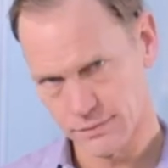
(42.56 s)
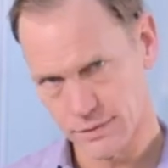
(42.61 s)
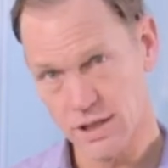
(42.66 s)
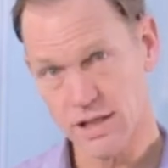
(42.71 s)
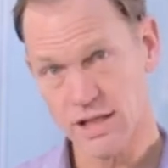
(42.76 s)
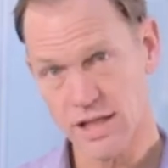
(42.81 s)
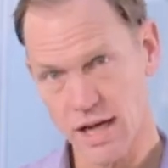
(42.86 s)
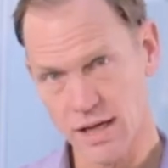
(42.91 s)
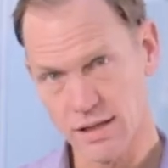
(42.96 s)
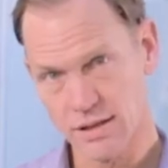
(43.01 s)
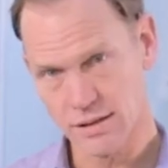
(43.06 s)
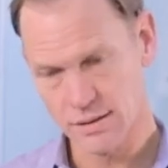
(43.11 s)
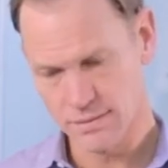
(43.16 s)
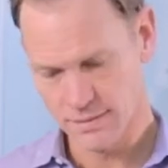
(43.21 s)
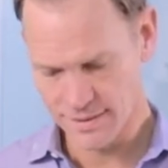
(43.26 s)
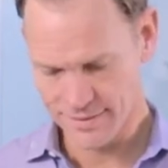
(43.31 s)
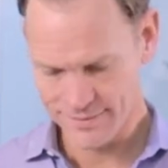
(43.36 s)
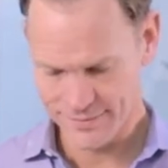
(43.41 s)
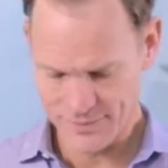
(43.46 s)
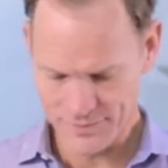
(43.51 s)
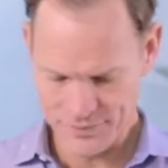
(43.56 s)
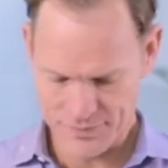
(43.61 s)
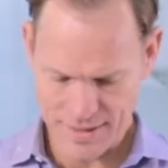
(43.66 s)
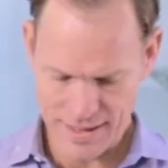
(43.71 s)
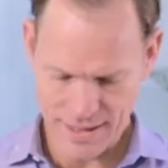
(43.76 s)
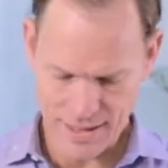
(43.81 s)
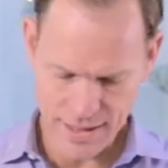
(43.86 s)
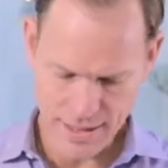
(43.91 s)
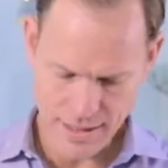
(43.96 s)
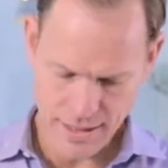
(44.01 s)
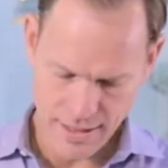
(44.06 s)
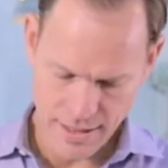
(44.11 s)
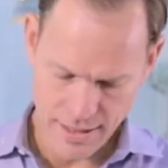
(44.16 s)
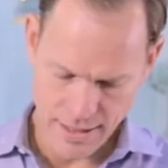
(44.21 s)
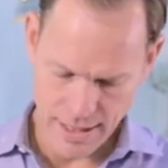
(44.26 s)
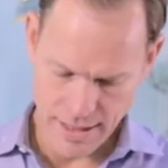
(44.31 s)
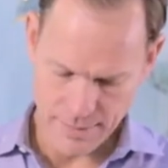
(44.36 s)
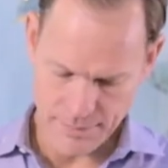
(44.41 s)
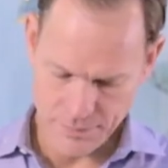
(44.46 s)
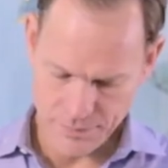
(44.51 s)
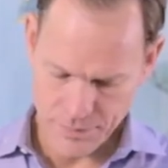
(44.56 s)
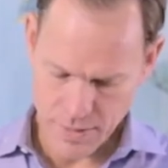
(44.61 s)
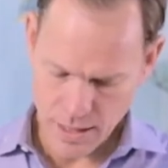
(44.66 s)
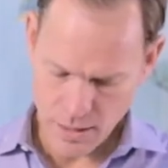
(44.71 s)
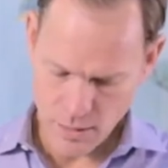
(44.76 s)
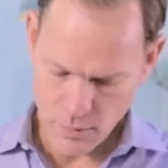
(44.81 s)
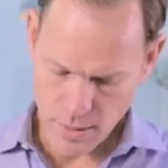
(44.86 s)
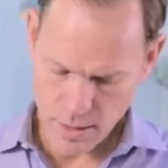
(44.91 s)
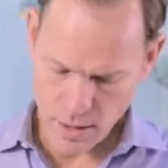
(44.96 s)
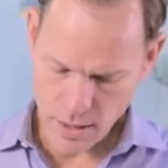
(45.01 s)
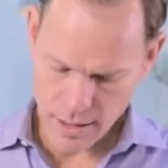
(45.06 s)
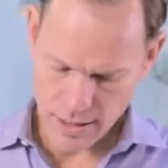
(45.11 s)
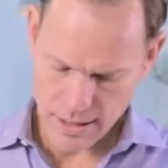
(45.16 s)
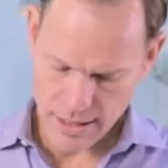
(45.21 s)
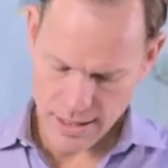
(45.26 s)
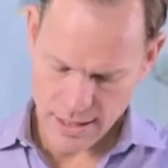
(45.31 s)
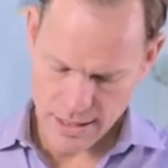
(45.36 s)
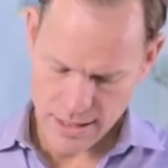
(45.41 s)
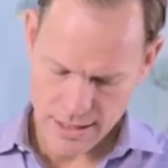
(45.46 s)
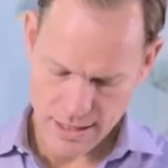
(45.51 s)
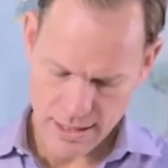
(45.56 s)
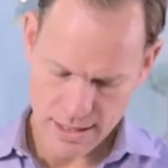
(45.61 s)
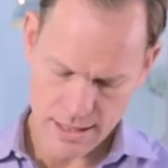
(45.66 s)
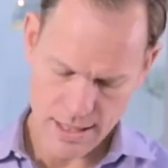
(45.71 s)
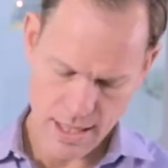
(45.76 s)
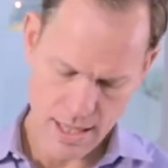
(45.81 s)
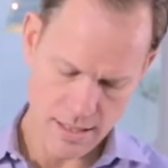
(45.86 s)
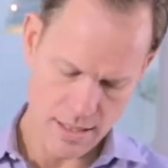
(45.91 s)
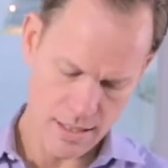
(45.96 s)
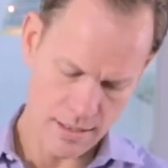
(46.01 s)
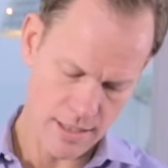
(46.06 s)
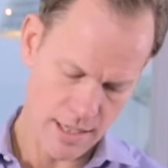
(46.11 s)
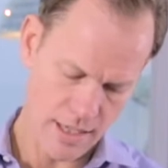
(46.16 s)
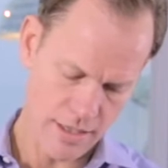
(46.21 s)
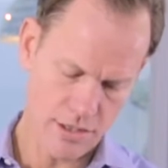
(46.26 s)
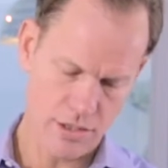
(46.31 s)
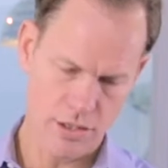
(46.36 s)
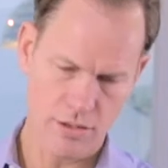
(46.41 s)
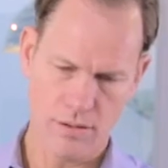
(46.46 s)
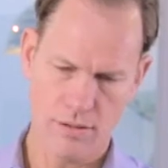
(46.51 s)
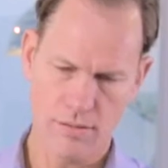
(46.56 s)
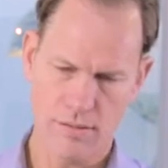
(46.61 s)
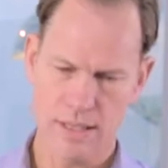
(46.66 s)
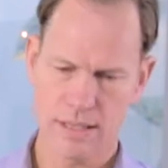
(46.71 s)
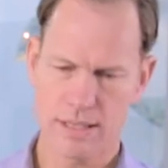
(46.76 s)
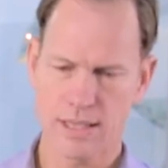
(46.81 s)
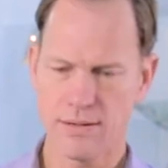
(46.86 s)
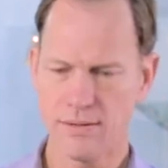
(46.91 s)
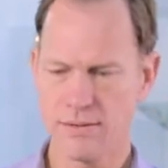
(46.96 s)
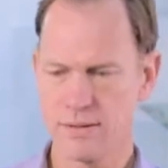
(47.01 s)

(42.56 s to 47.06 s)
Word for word: Discuss. um, we call it This Is Not a Luxury Whiskey.